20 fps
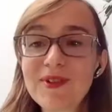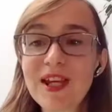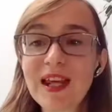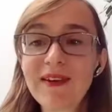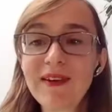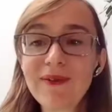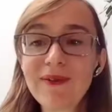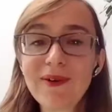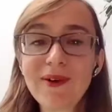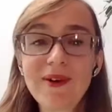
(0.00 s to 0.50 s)

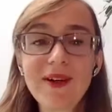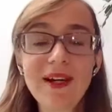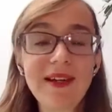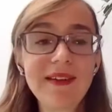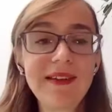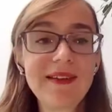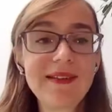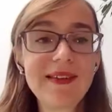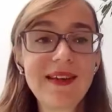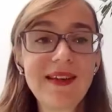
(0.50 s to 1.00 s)
Jennifer,
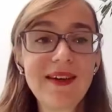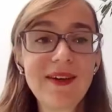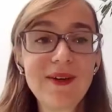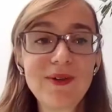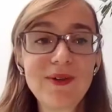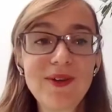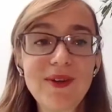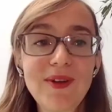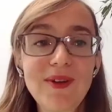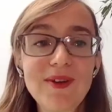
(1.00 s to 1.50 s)
anything
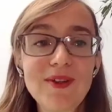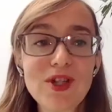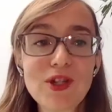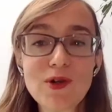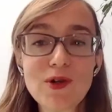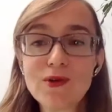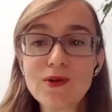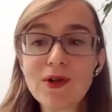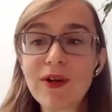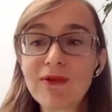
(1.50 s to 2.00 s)
on the
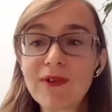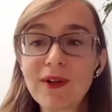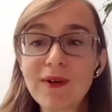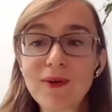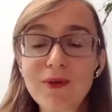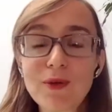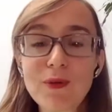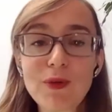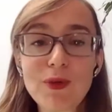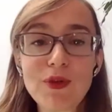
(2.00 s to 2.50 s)

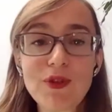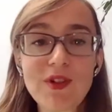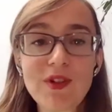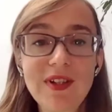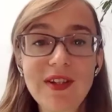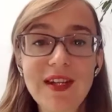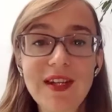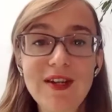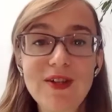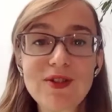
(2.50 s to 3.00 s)
geographical
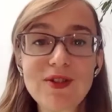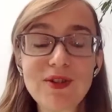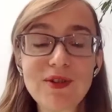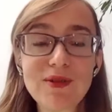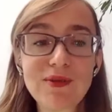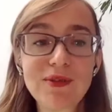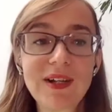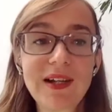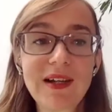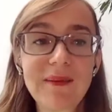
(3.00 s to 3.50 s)
representation
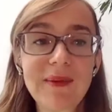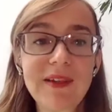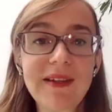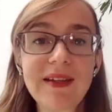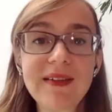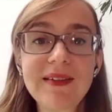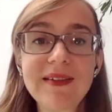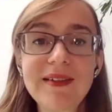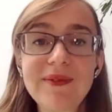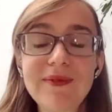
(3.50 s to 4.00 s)
of climate
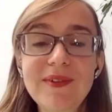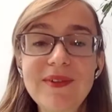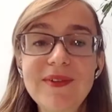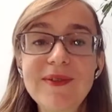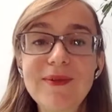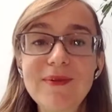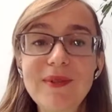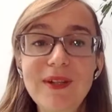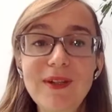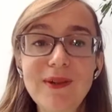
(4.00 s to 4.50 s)

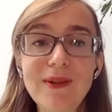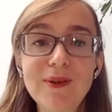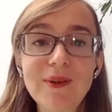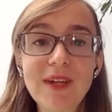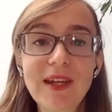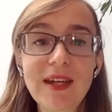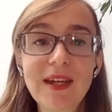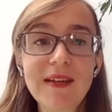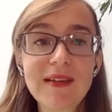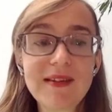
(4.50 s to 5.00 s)
activism in your
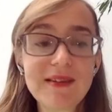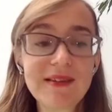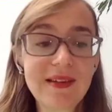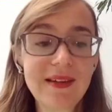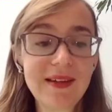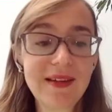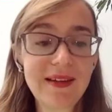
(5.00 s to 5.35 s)
case?